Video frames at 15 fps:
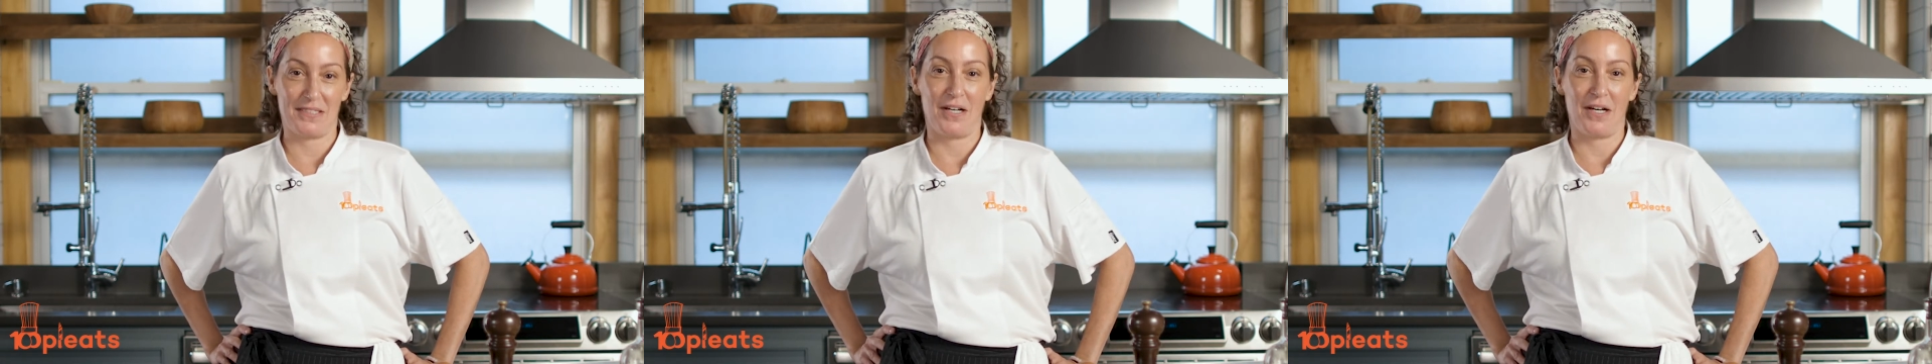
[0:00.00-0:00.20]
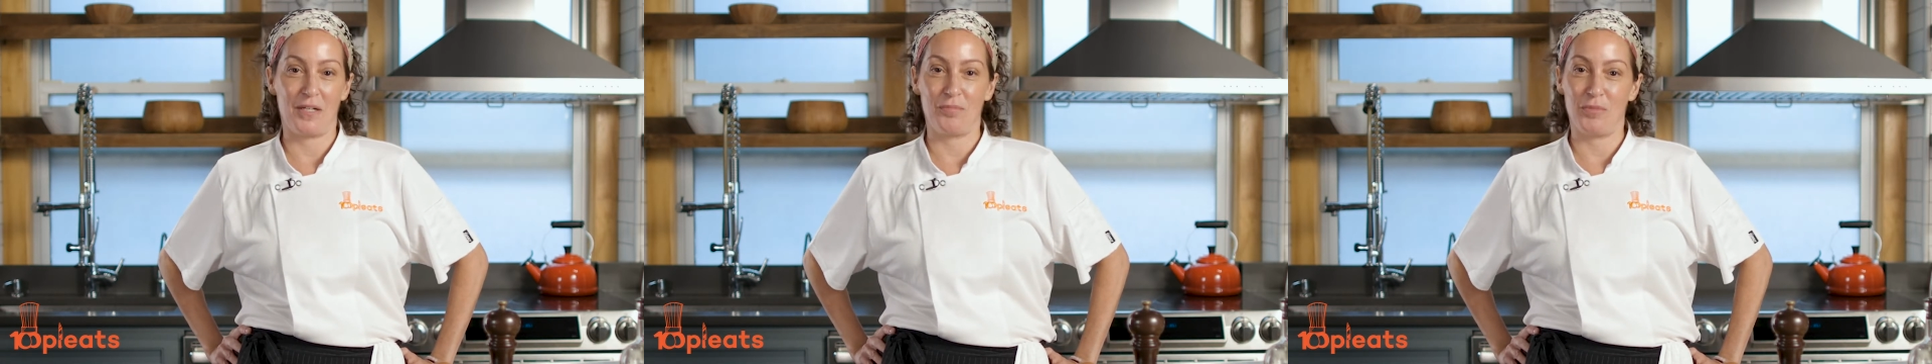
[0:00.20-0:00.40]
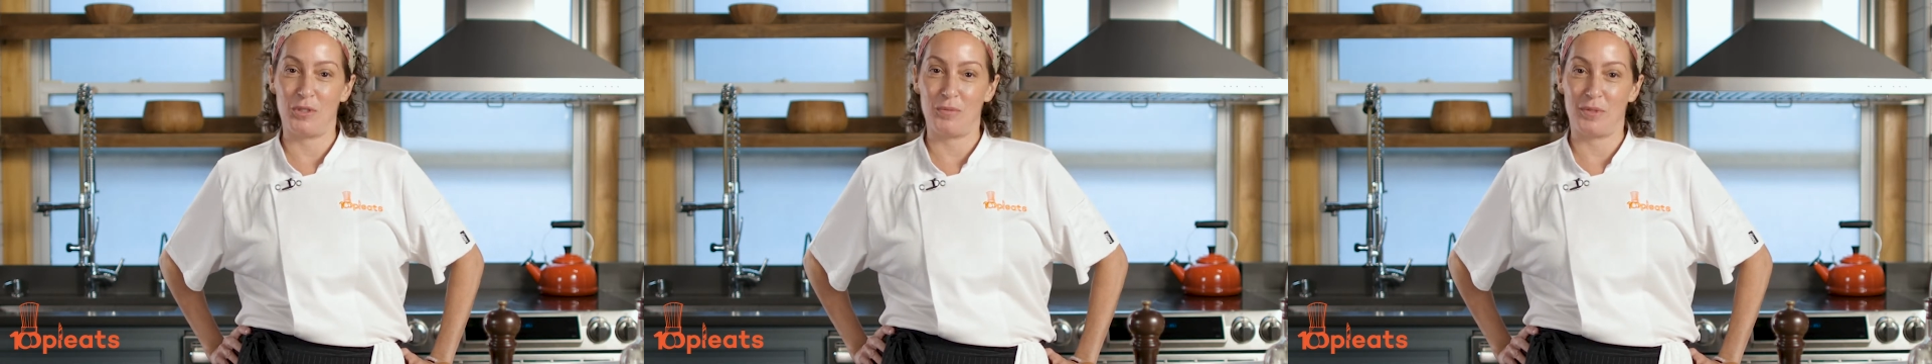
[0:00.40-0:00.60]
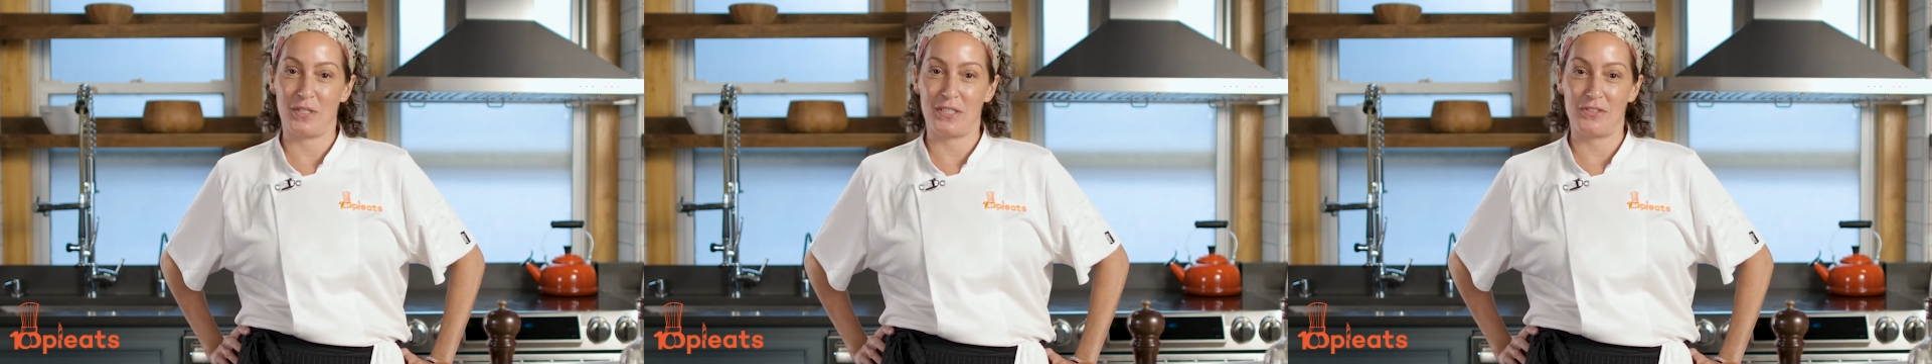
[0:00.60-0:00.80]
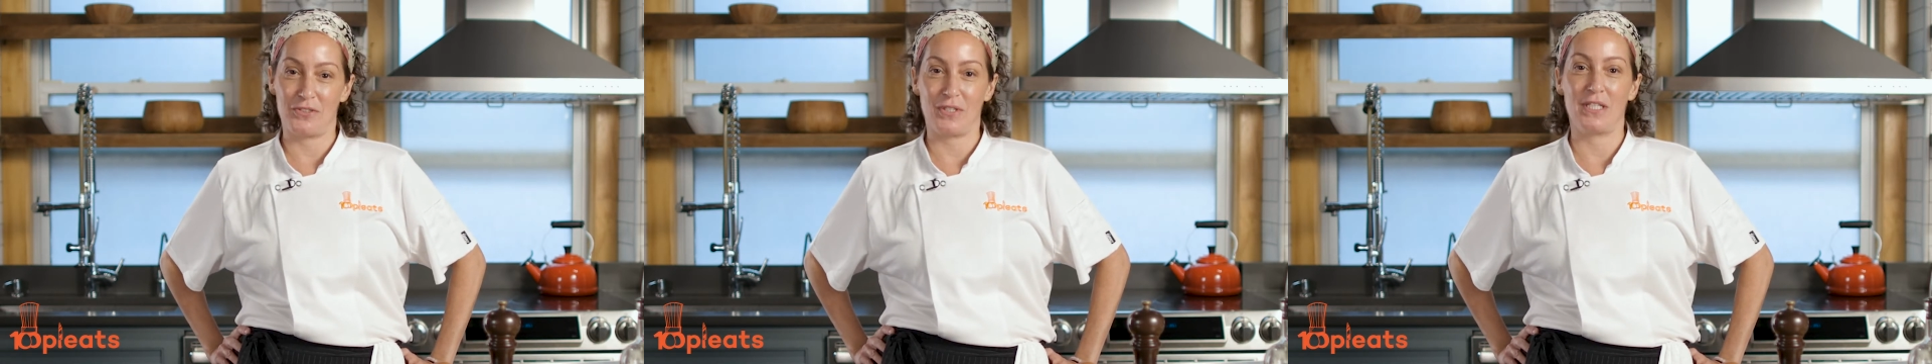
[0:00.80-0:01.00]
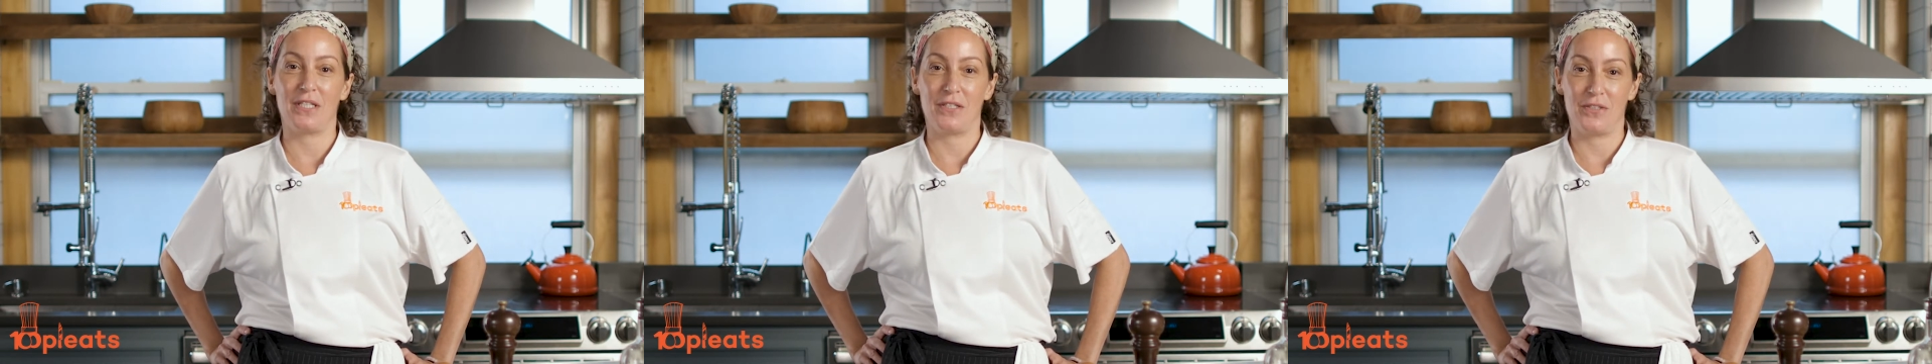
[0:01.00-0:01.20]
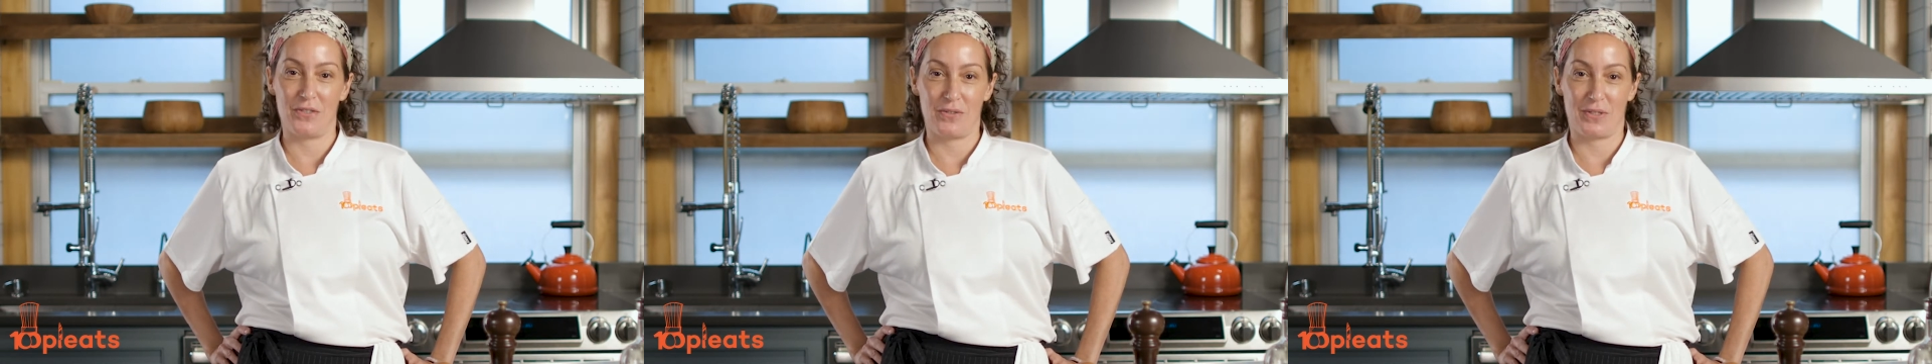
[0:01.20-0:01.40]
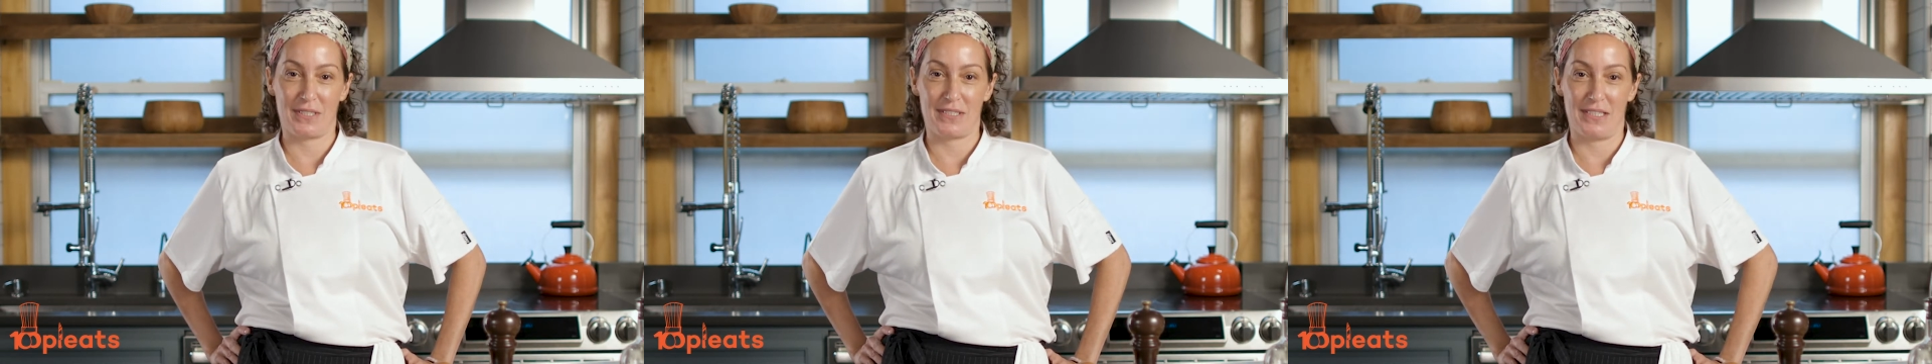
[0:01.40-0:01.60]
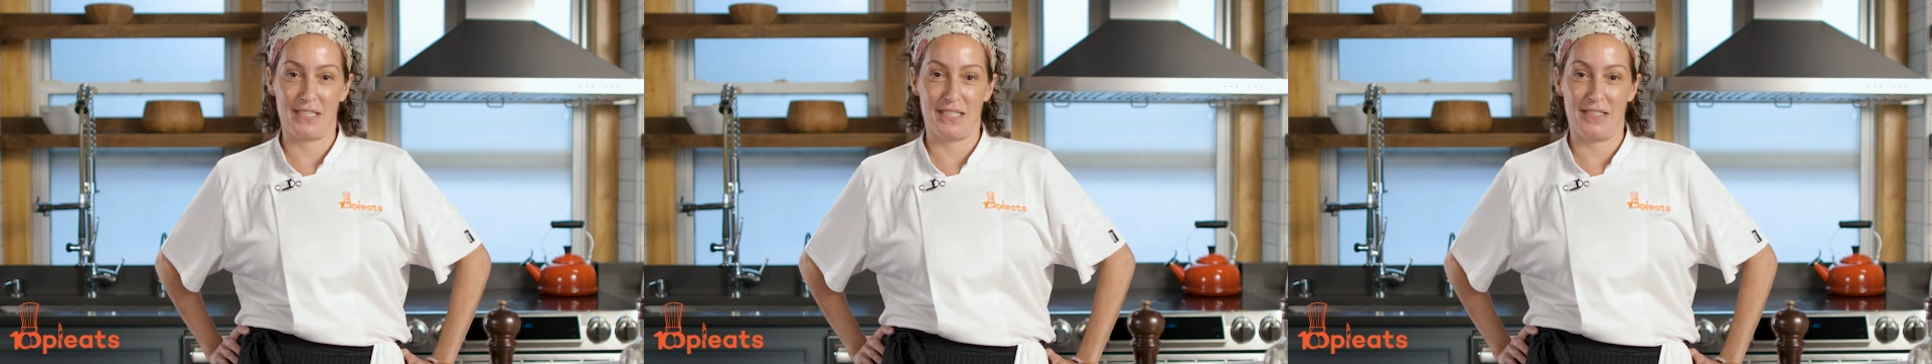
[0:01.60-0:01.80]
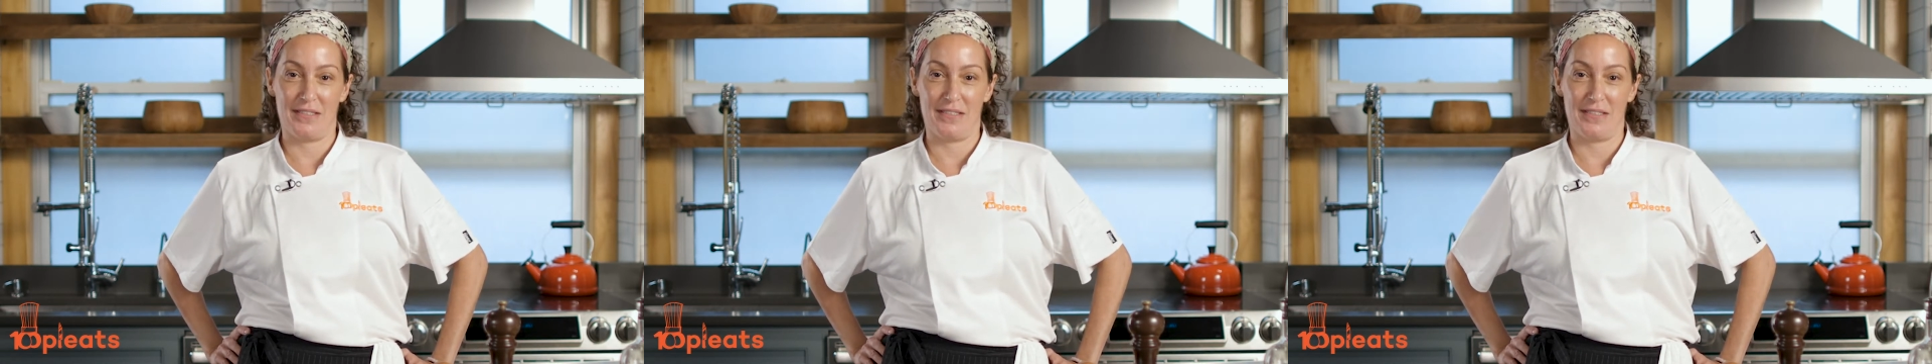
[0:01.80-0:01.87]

on Mulberry Street in New York City.